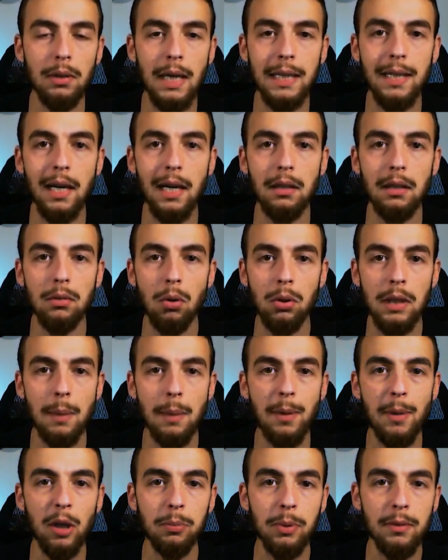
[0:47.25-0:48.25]
that I talked
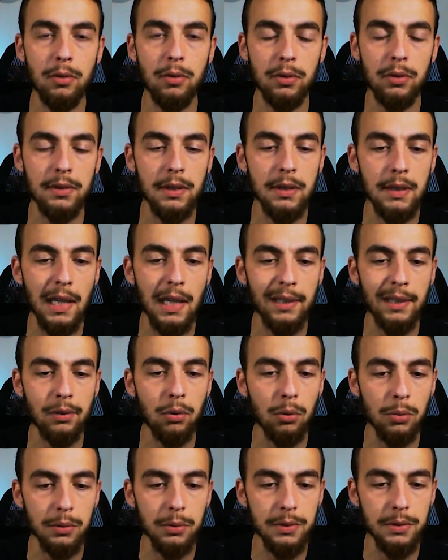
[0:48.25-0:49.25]
about previously in that
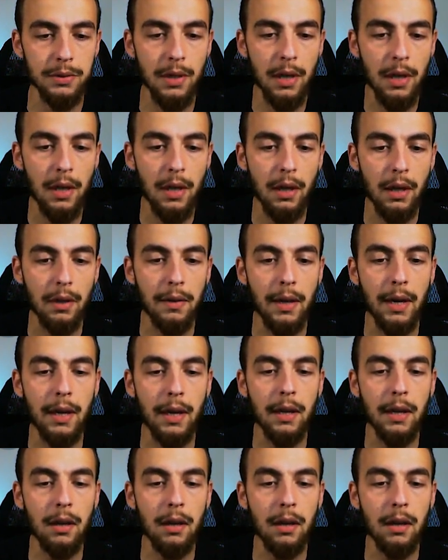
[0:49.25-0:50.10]
course, then